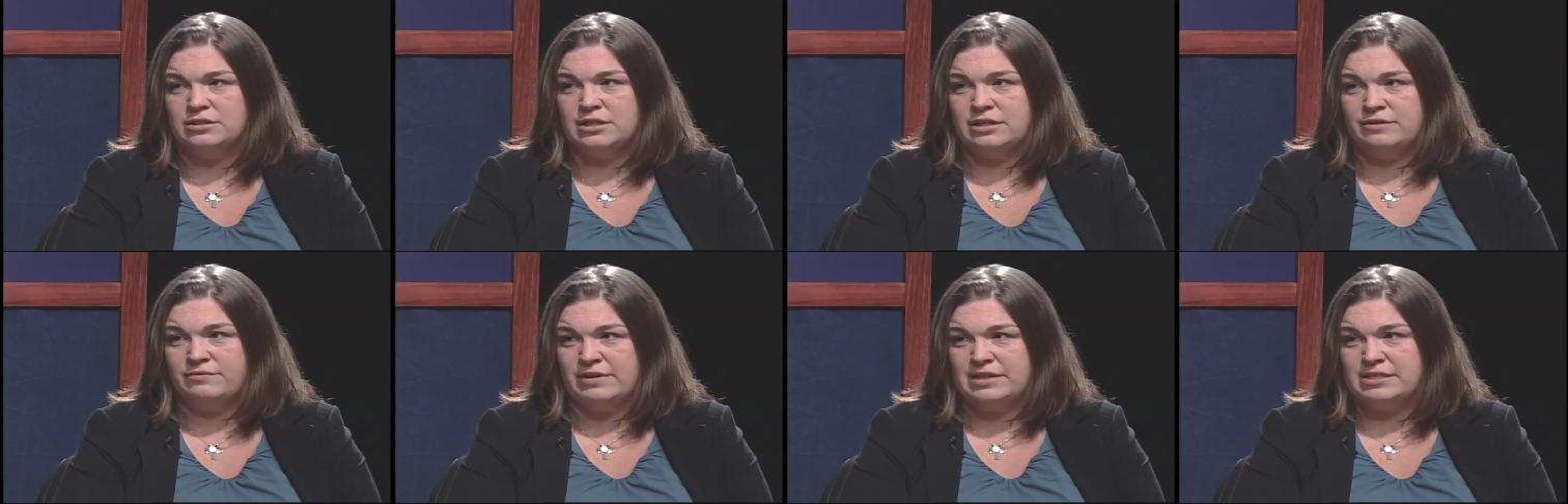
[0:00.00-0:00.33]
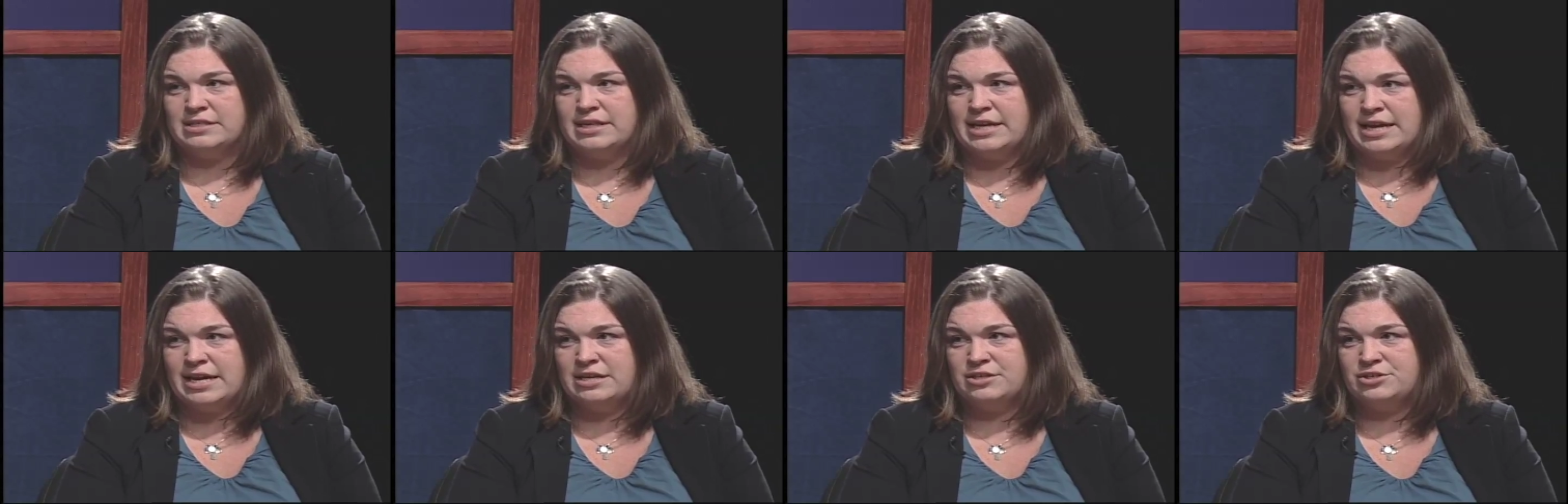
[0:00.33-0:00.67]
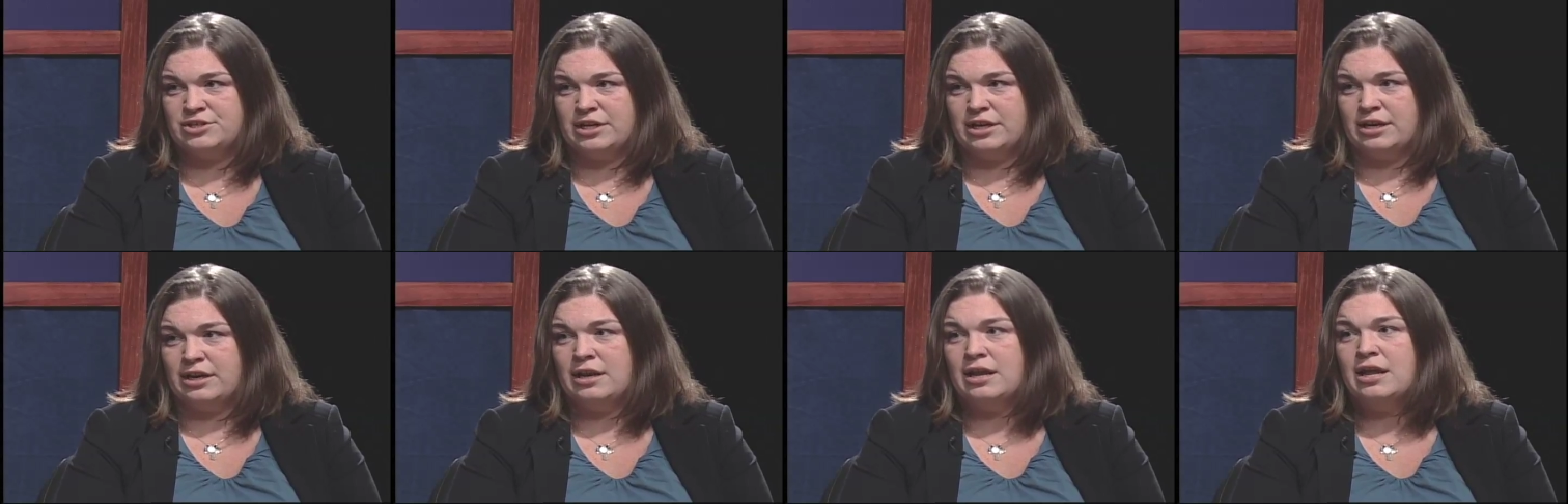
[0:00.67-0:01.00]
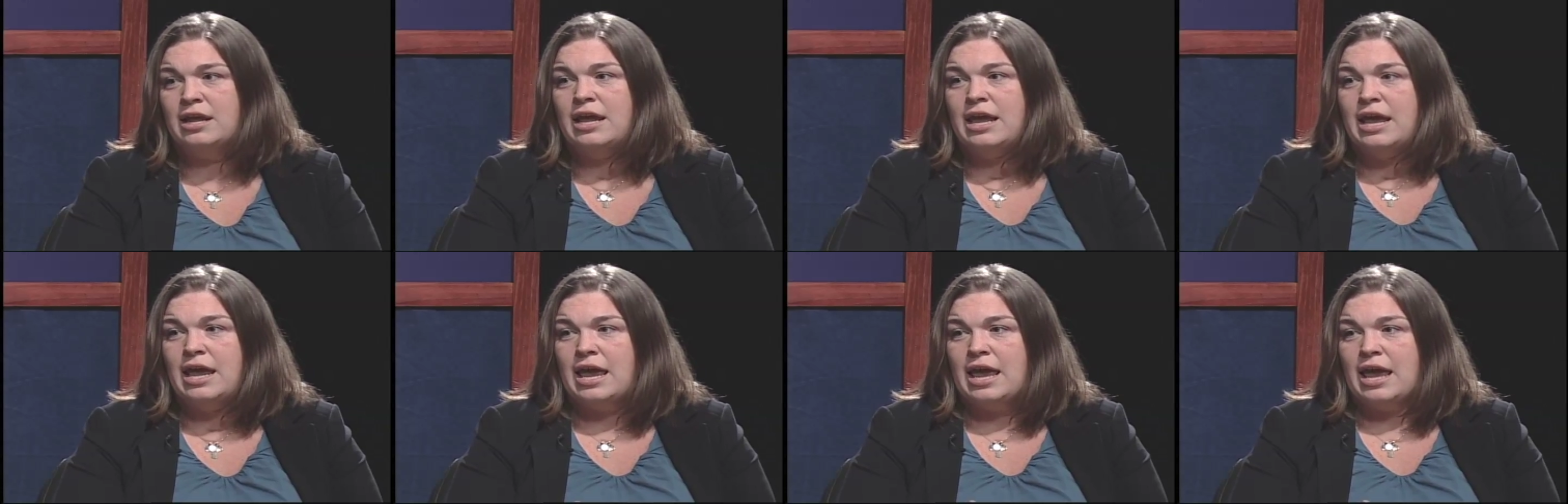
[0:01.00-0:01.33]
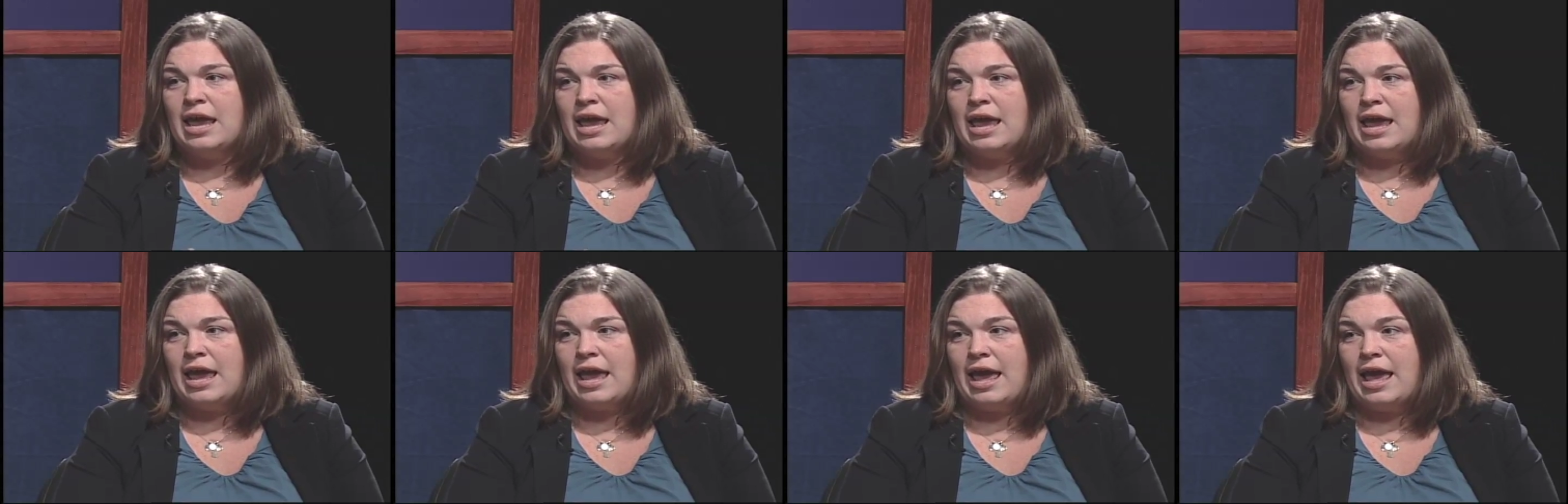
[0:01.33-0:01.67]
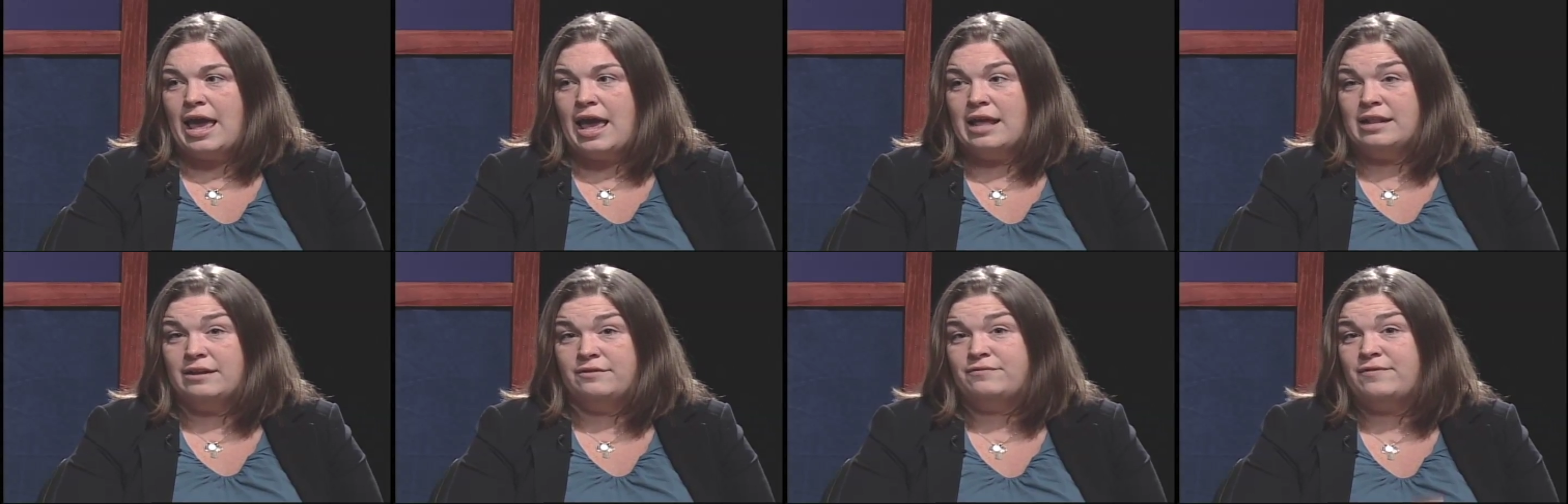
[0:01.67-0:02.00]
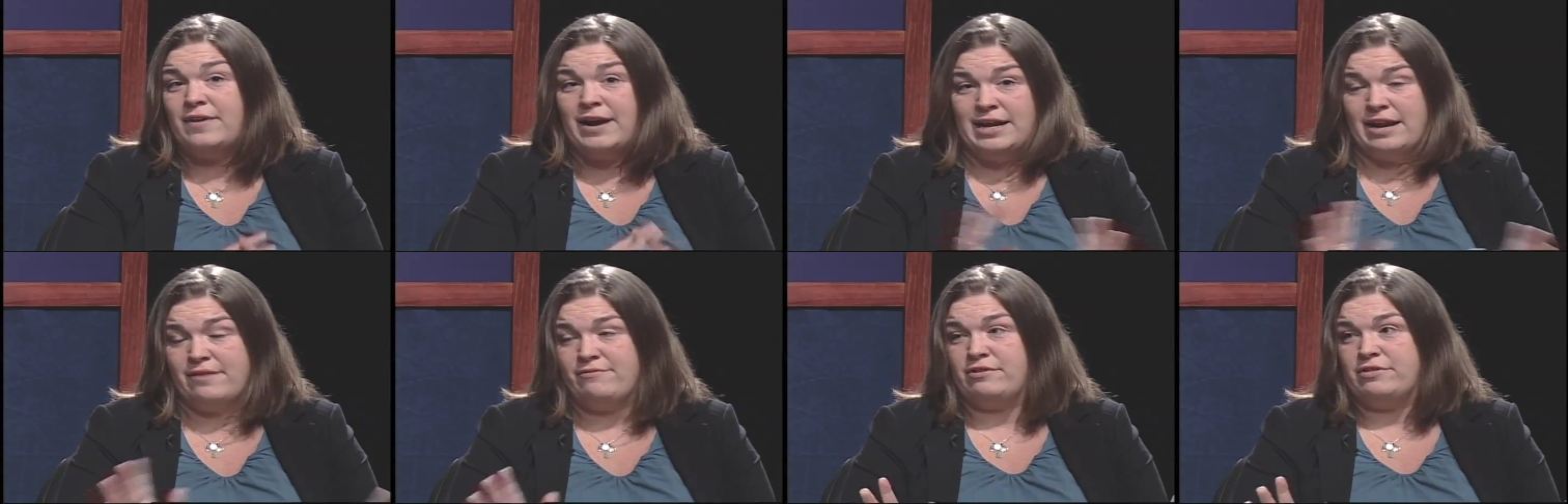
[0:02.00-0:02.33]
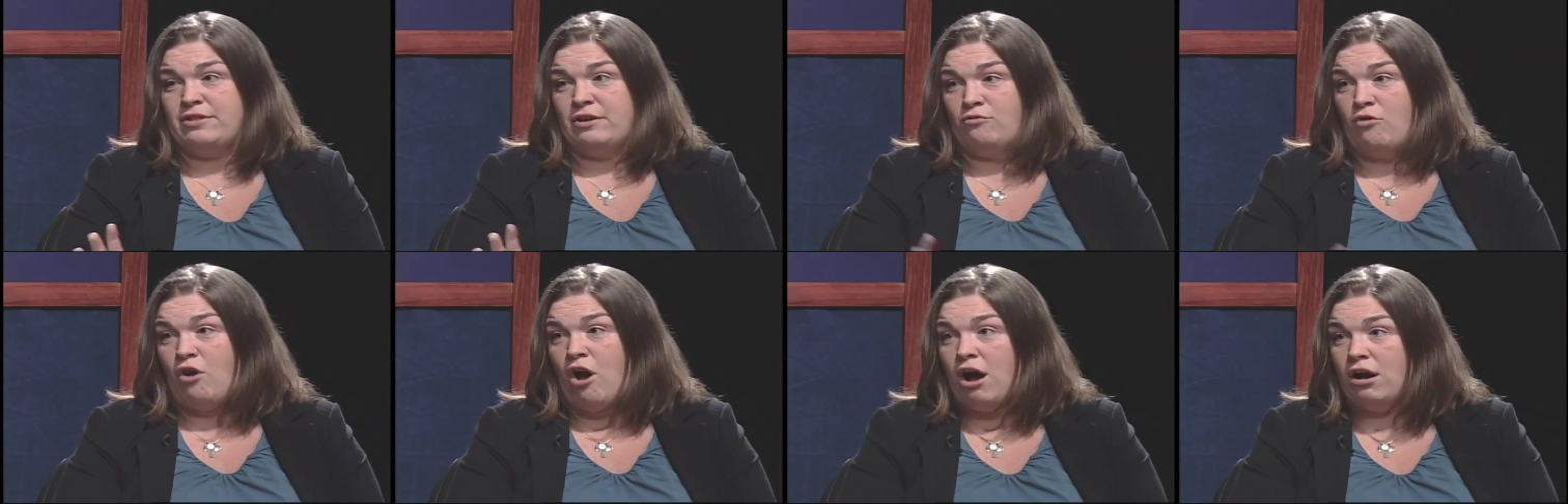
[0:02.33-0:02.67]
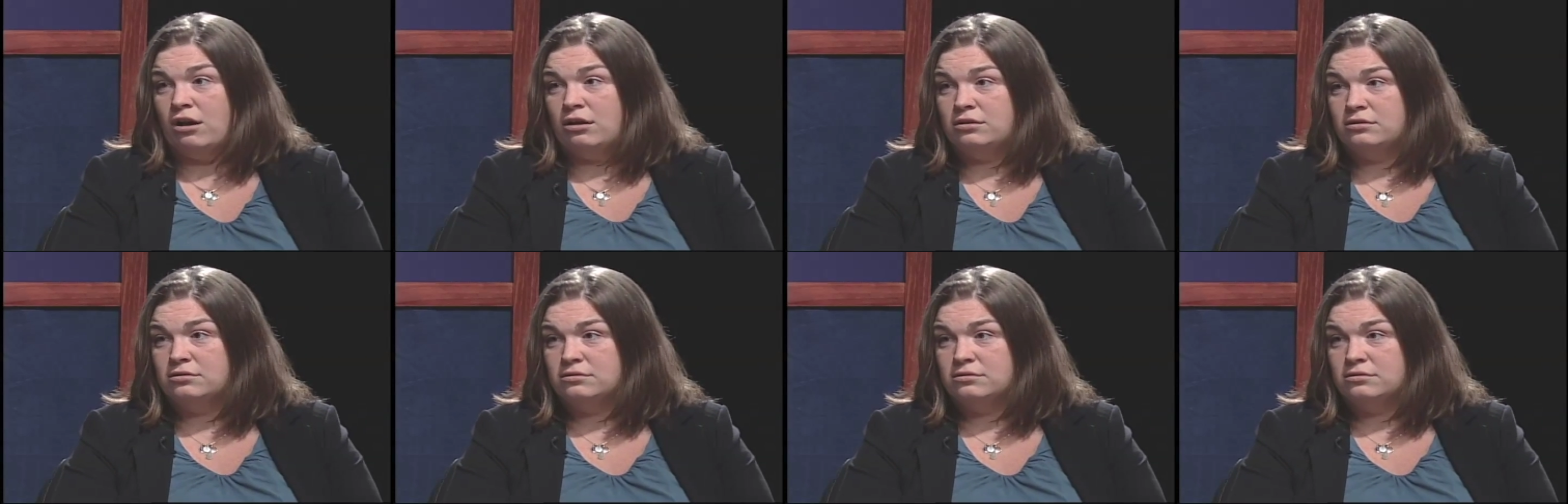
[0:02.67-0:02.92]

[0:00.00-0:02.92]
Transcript: investigation, and find everything wrong.